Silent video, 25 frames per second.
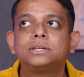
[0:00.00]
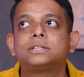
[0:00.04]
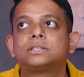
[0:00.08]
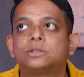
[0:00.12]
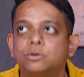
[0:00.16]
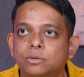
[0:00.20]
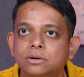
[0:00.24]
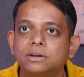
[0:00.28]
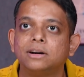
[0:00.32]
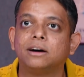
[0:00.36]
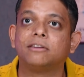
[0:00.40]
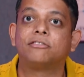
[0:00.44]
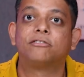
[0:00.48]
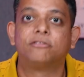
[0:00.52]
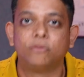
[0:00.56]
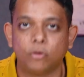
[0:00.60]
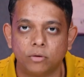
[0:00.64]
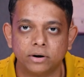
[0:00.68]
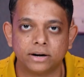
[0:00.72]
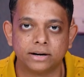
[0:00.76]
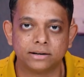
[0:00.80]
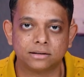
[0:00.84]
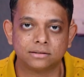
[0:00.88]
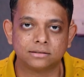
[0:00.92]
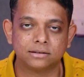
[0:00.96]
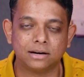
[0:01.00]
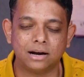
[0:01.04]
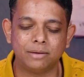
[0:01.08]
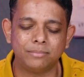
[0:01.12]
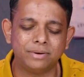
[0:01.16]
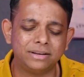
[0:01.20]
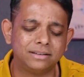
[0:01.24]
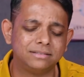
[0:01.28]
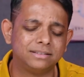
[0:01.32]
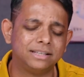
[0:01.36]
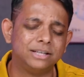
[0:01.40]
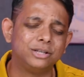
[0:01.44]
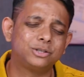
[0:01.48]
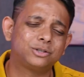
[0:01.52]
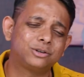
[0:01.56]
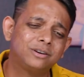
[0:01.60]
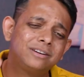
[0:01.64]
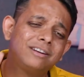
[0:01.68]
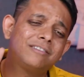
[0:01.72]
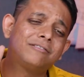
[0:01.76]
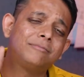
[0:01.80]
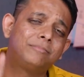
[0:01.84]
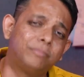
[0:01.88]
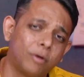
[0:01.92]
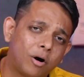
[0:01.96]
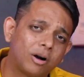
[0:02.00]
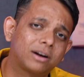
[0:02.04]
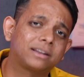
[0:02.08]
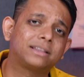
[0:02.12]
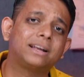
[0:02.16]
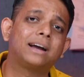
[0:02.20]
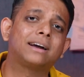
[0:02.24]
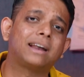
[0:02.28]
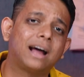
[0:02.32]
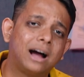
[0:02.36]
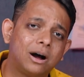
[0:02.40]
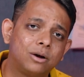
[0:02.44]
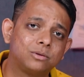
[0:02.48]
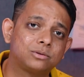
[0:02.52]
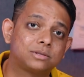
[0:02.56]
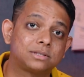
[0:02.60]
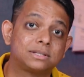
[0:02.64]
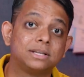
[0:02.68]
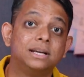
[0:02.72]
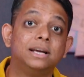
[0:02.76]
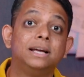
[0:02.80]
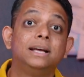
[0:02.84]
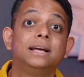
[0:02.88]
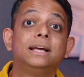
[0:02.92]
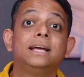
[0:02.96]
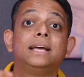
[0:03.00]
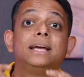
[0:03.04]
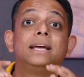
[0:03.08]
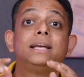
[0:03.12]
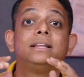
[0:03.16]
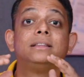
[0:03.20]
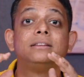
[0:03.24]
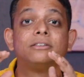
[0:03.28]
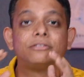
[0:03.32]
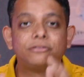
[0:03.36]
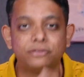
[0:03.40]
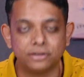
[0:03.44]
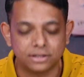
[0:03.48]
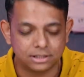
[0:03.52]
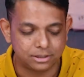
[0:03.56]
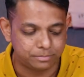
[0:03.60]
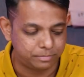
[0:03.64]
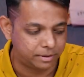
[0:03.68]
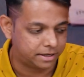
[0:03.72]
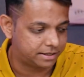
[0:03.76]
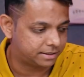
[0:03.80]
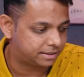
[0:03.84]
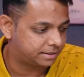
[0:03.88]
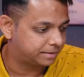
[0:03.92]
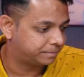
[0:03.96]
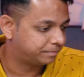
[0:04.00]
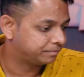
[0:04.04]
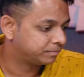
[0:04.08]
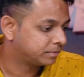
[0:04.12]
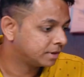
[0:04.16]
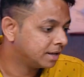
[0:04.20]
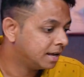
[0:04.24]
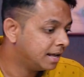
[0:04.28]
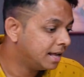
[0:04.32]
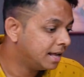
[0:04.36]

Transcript: who just couldn't afford it. I mean, he shouldn't have bought that house in the first place.